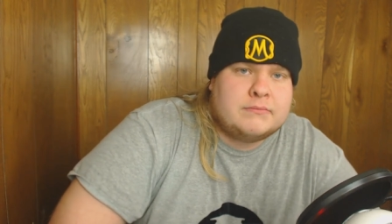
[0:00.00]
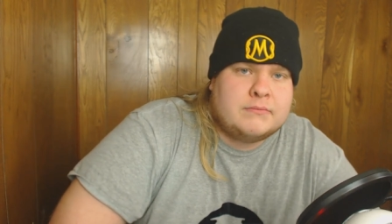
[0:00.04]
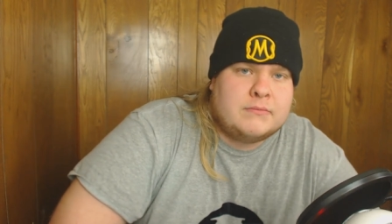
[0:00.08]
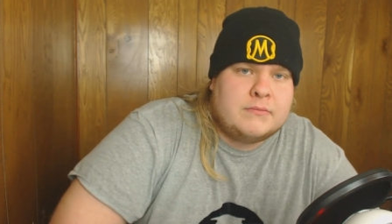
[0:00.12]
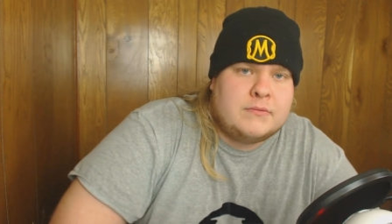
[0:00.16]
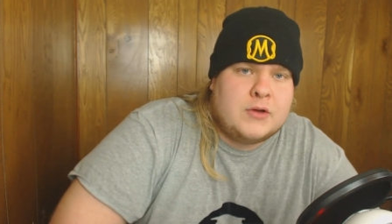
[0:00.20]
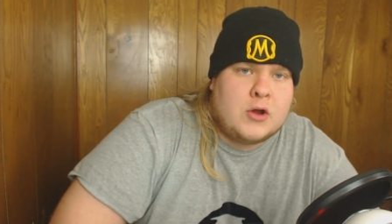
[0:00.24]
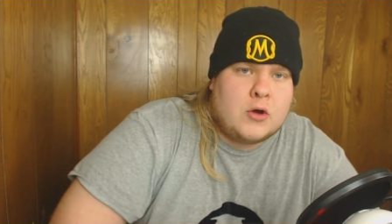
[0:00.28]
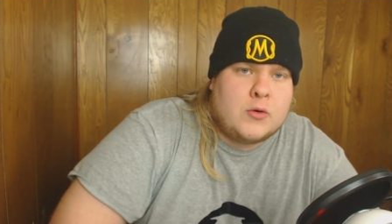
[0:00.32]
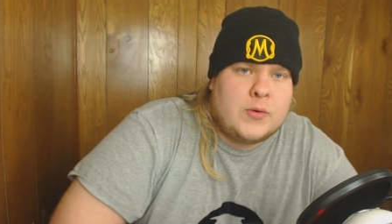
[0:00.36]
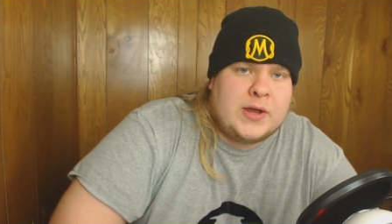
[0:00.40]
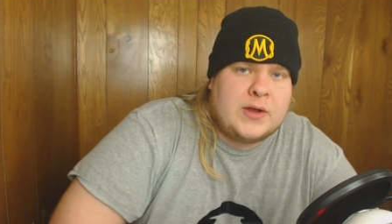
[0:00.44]

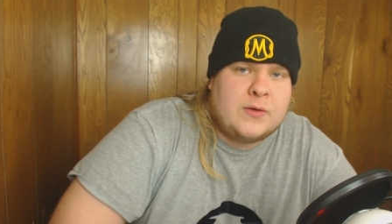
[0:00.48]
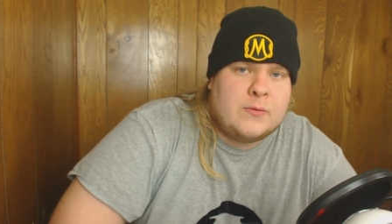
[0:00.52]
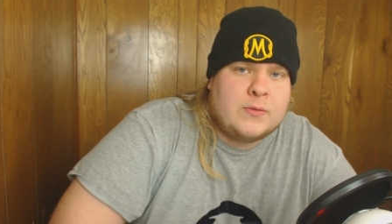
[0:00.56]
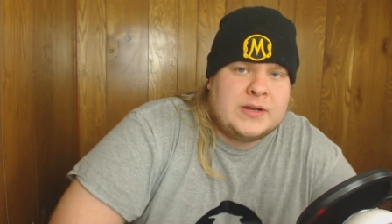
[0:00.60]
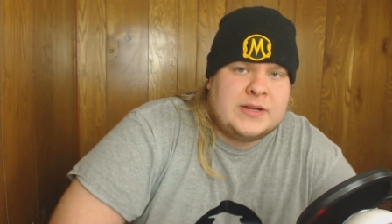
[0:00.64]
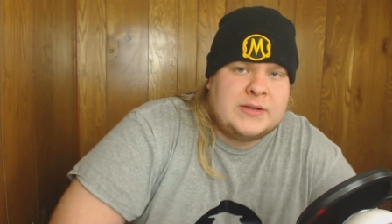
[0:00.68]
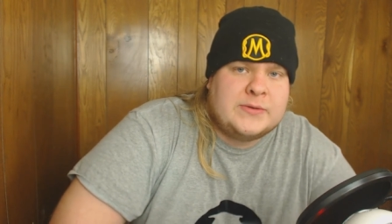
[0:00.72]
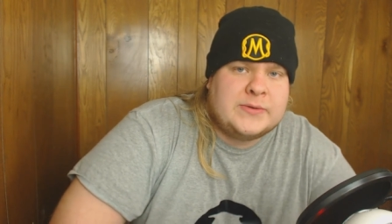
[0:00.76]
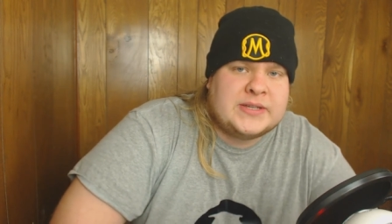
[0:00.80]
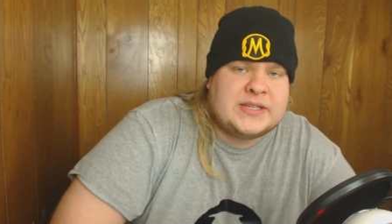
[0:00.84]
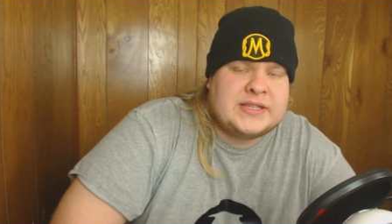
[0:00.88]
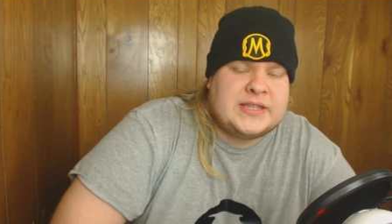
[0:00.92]
knowing
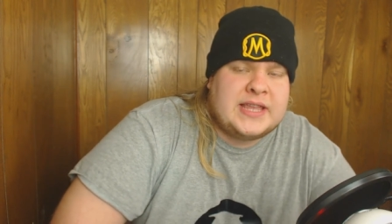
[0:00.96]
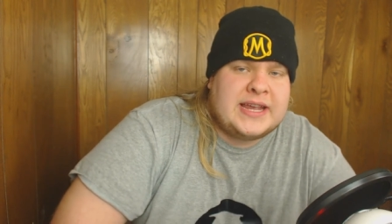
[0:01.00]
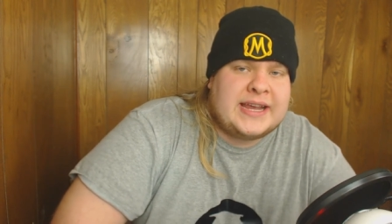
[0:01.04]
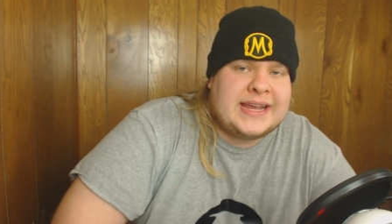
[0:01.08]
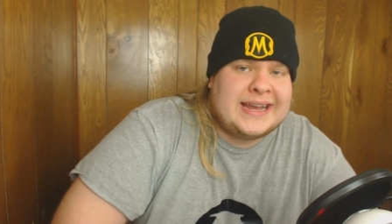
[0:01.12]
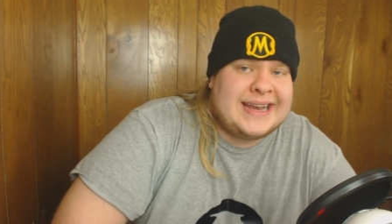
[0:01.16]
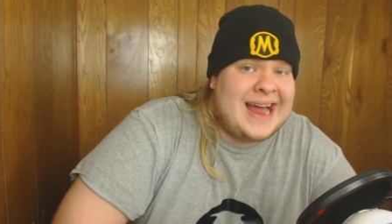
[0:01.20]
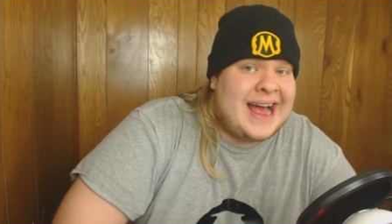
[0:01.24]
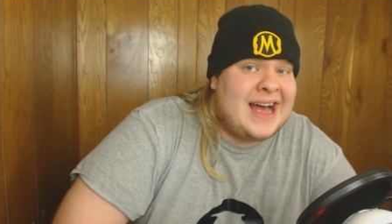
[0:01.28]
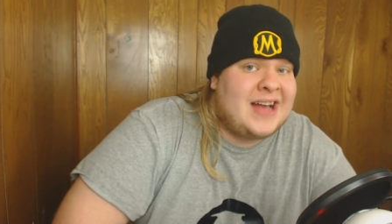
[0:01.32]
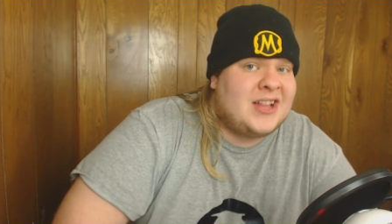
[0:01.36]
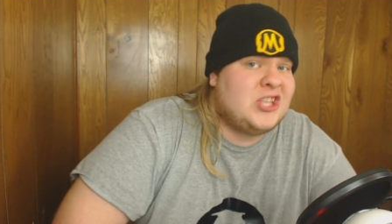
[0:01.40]
what he was
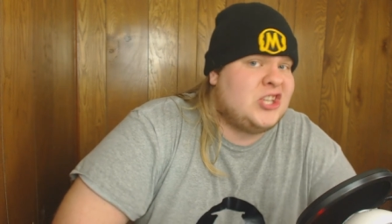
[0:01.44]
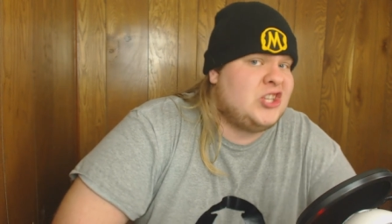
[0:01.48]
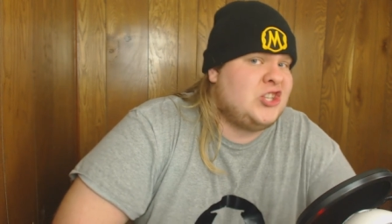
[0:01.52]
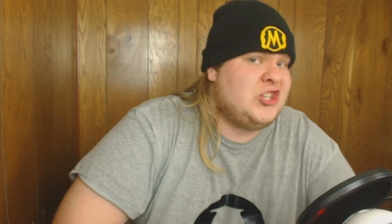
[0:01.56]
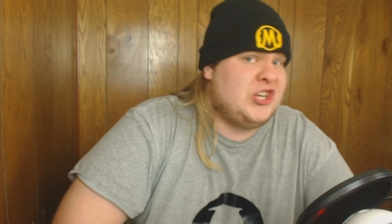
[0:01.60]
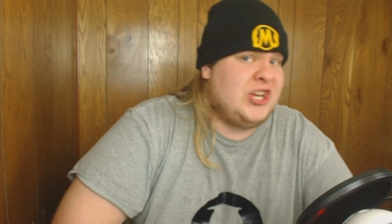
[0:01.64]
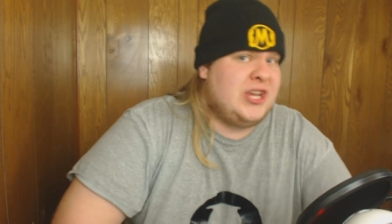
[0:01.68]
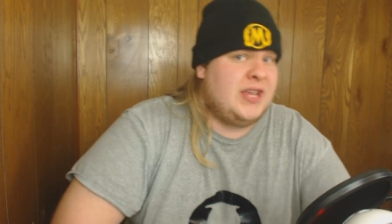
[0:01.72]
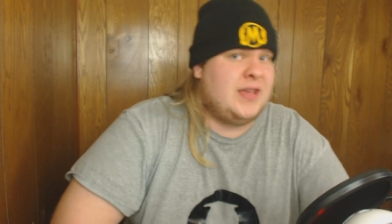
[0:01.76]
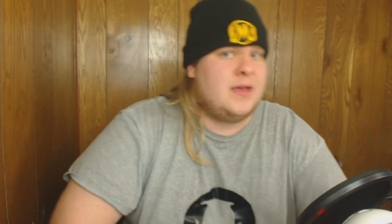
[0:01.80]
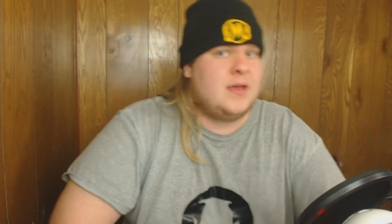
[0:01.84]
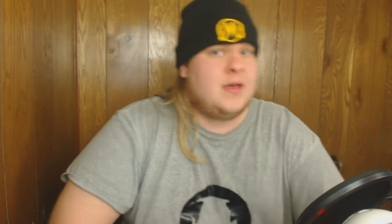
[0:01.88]

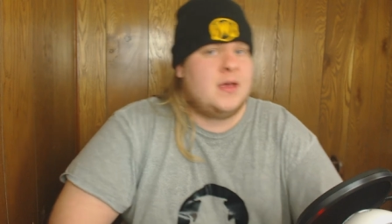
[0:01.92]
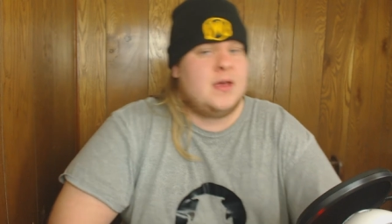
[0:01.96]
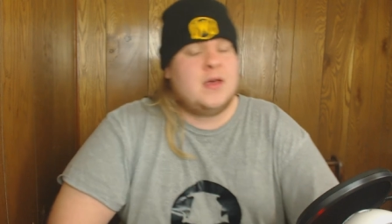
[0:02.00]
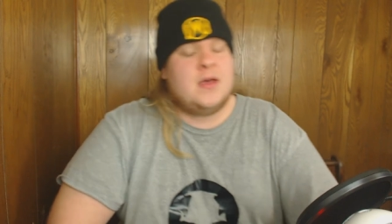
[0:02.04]
thinking-ology.